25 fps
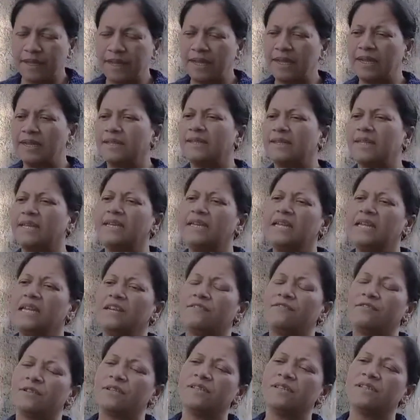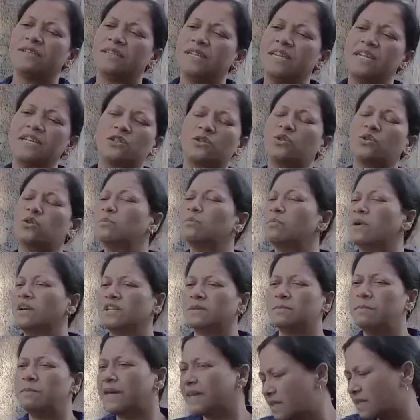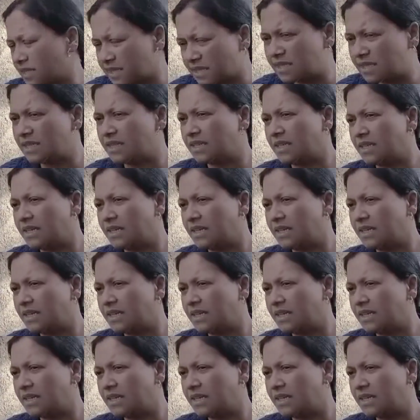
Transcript: They need for the state to do much better.